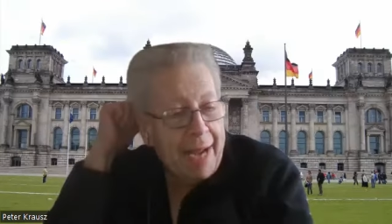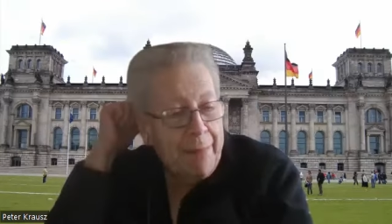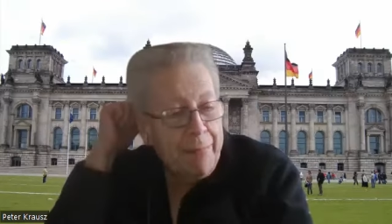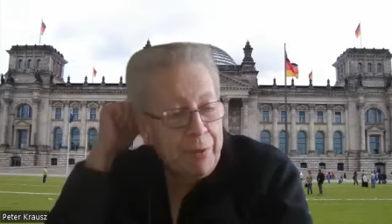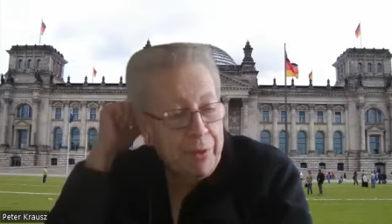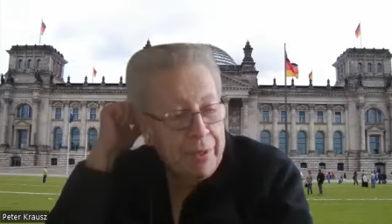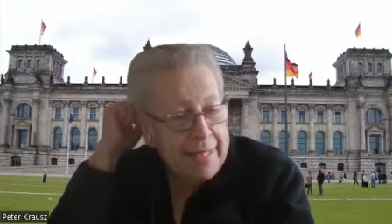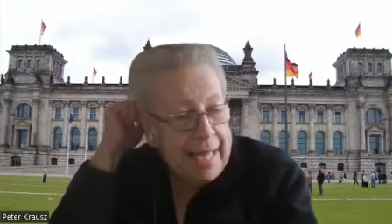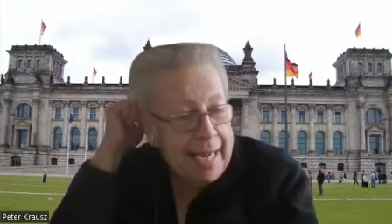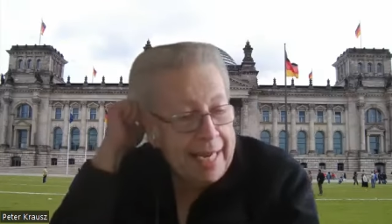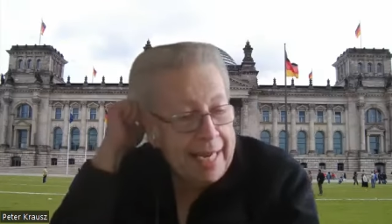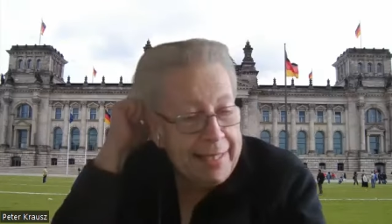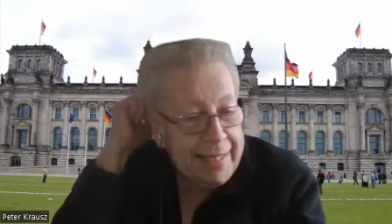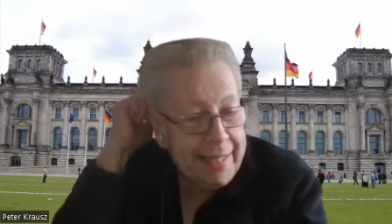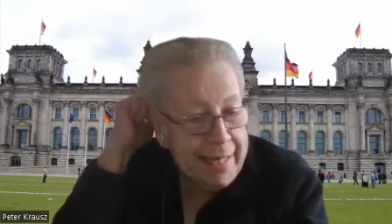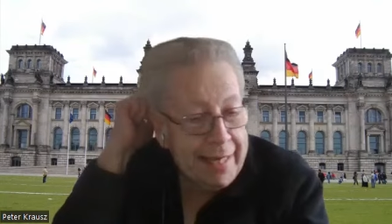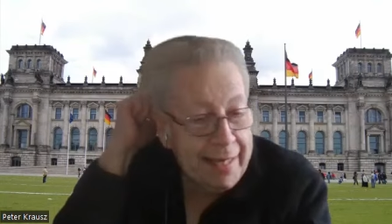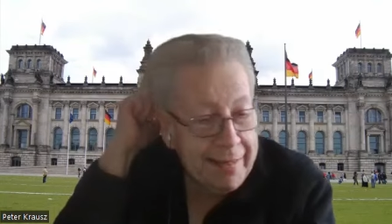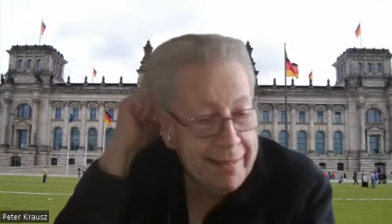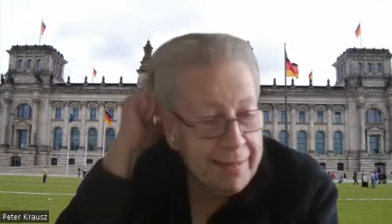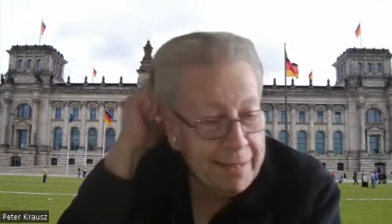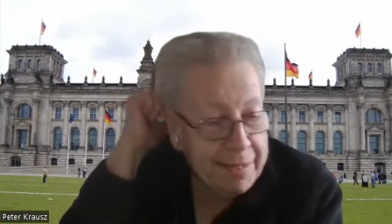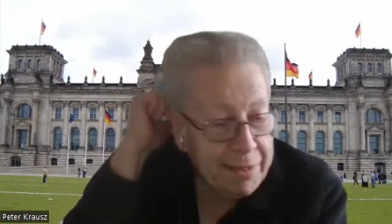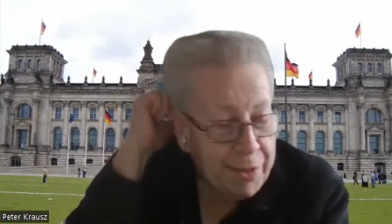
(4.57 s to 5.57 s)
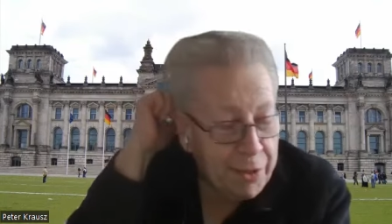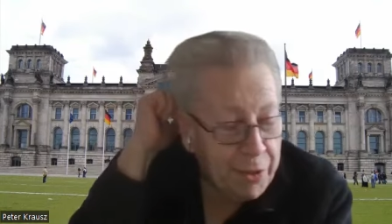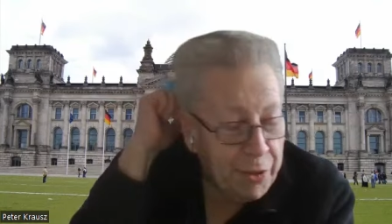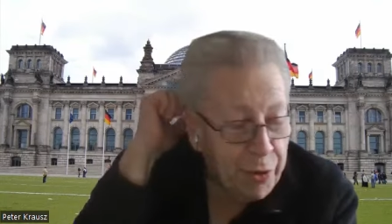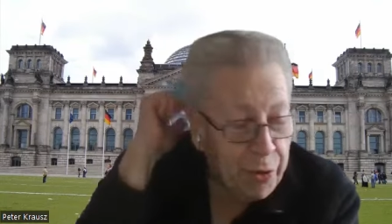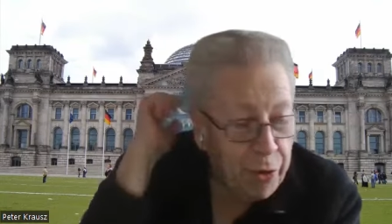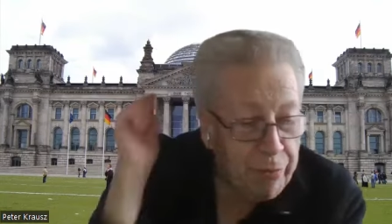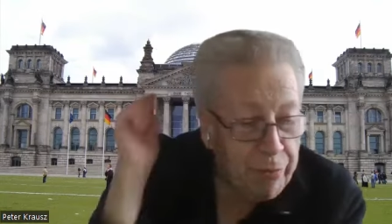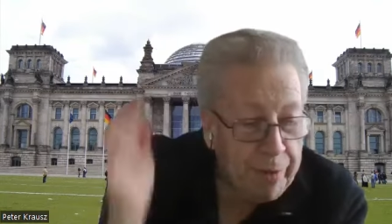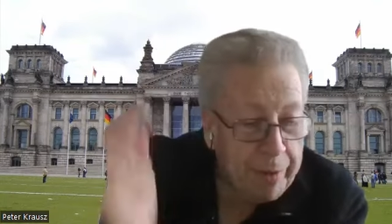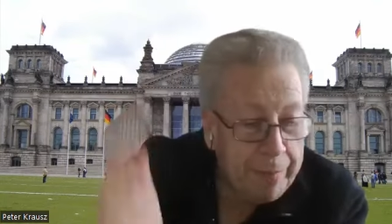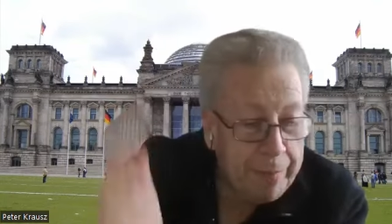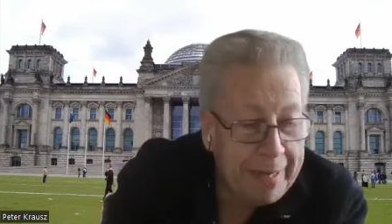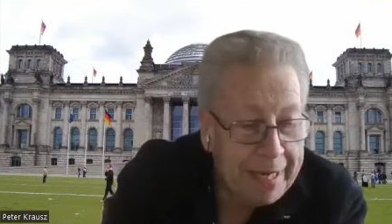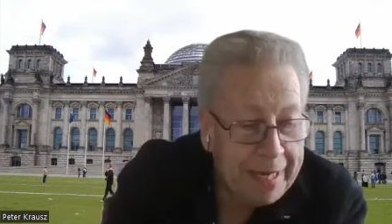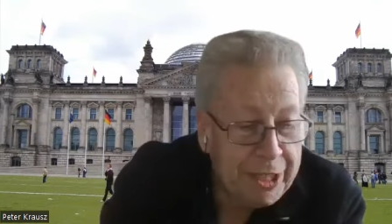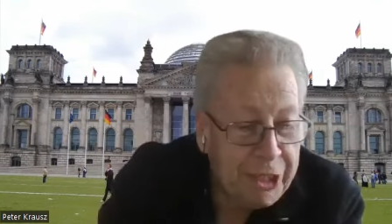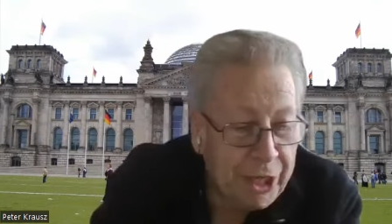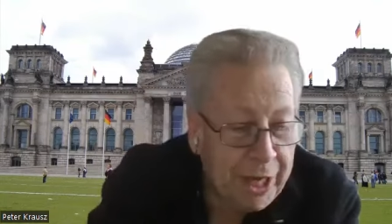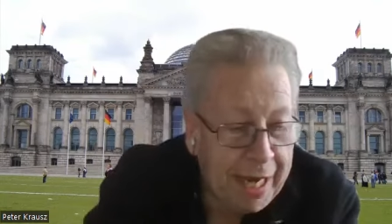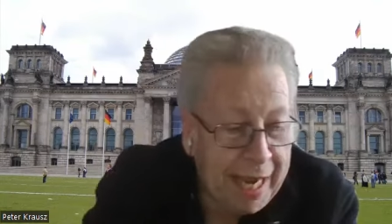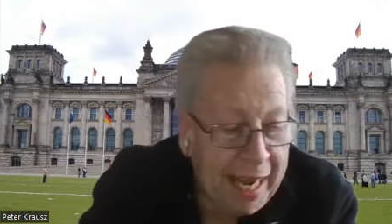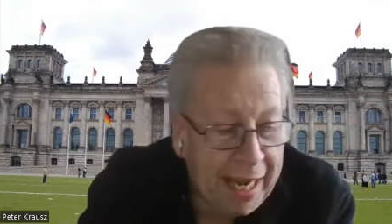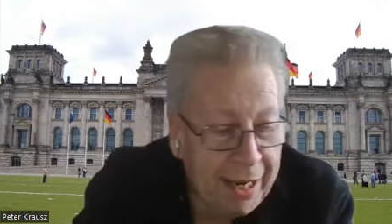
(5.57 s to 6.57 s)
April the 18th at the Thornbury
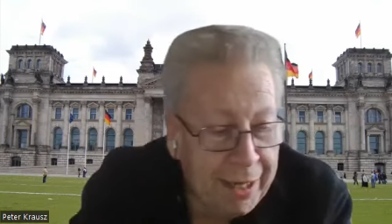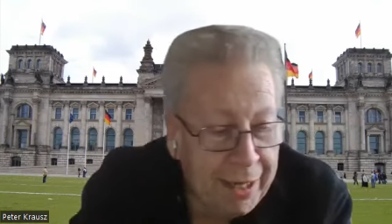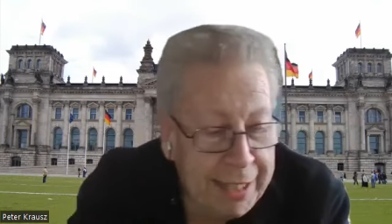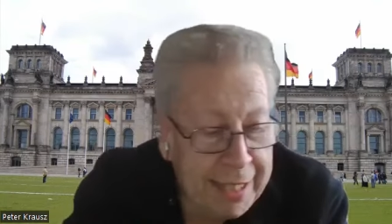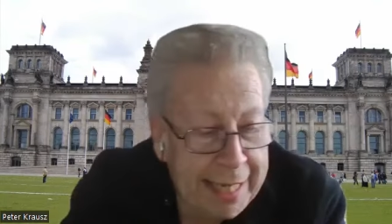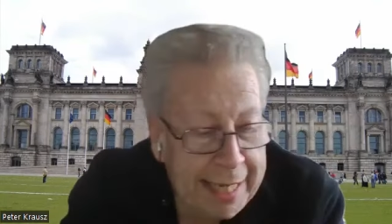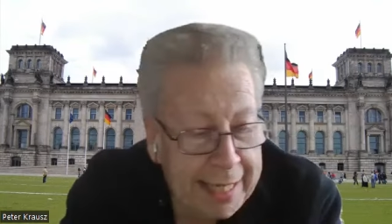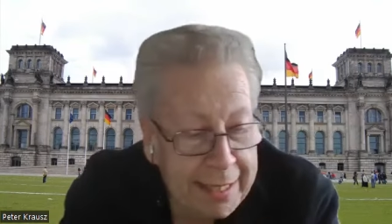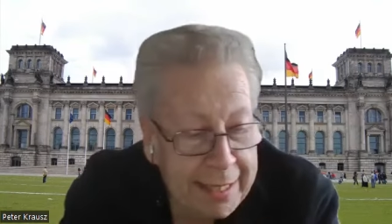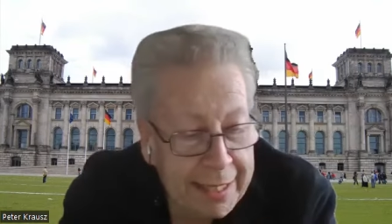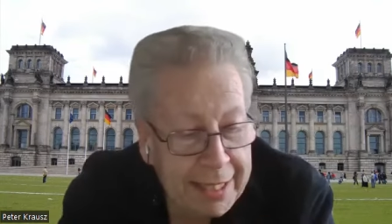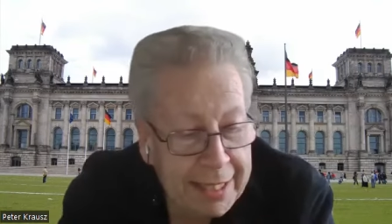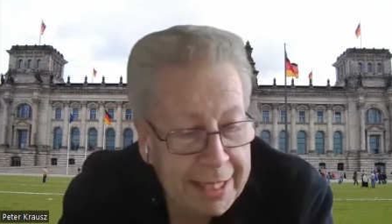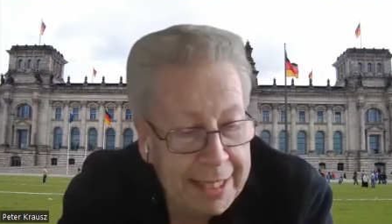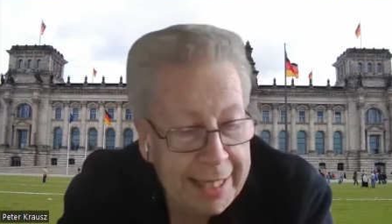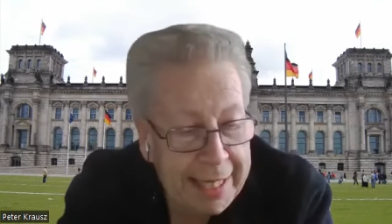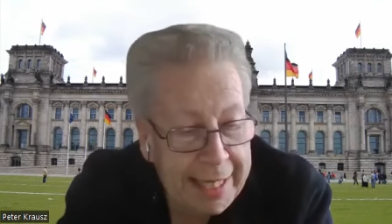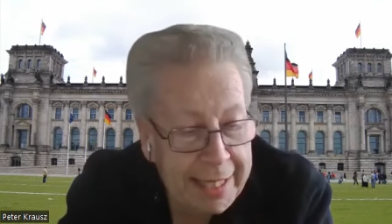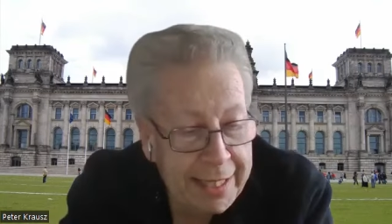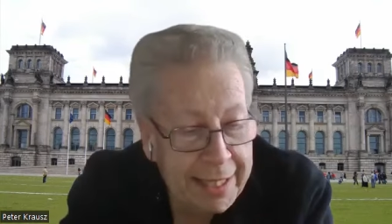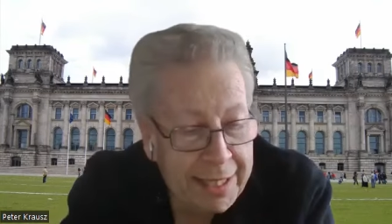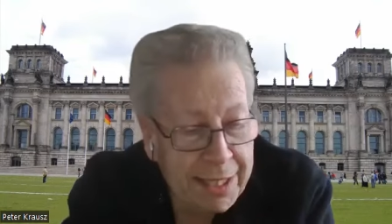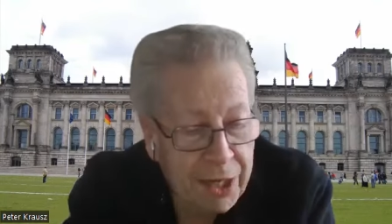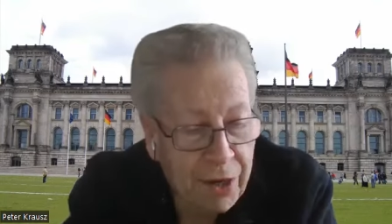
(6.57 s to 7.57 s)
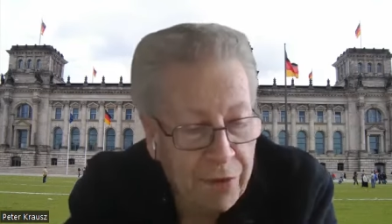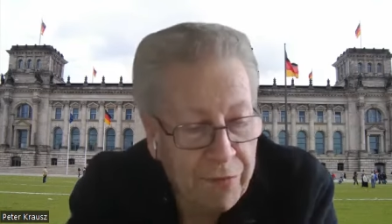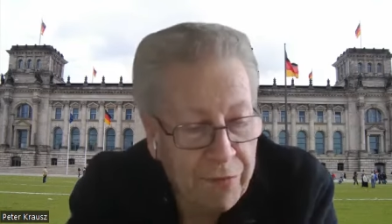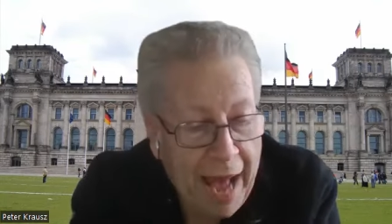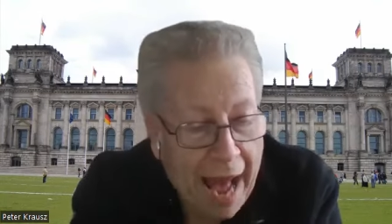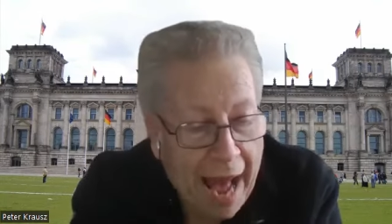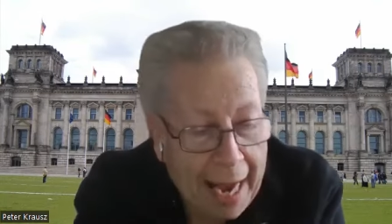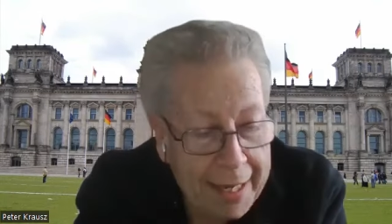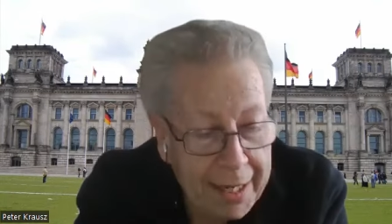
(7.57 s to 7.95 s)
Picture House in the season of